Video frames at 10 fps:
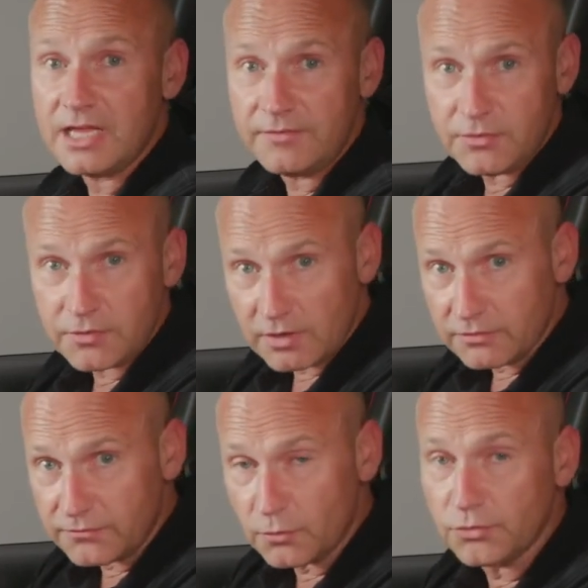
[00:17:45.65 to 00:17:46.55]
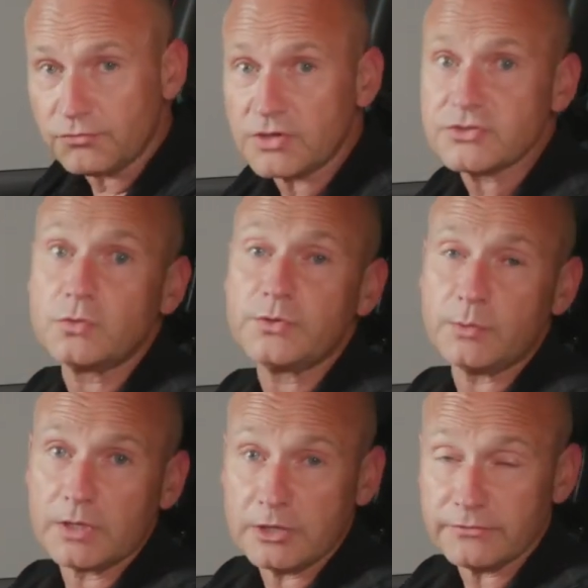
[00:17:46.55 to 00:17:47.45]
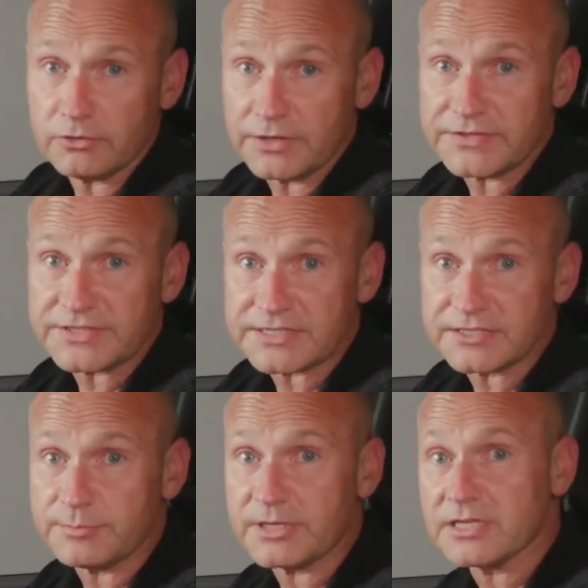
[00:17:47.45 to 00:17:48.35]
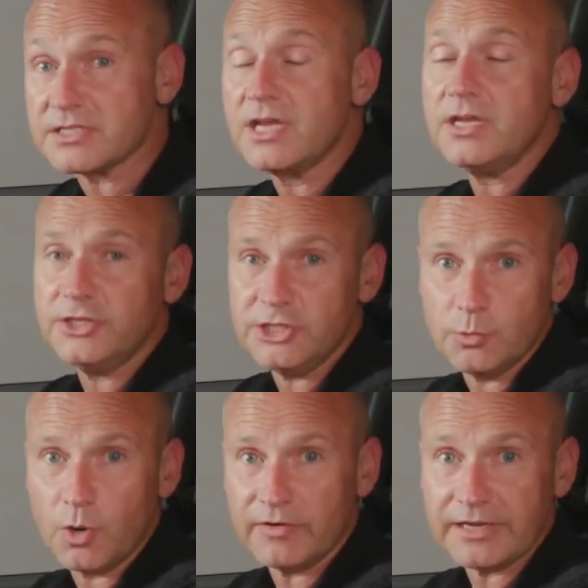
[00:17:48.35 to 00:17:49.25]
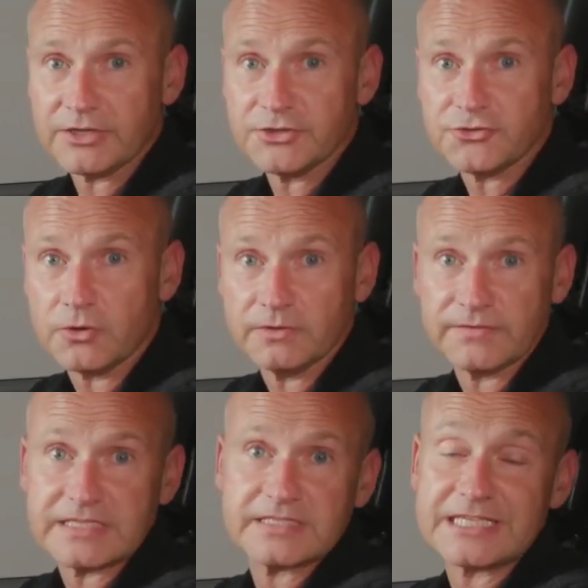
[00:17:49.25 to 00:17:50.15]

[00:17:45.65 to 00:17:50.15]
if you go full throttle, you will override the system because you are in control of this.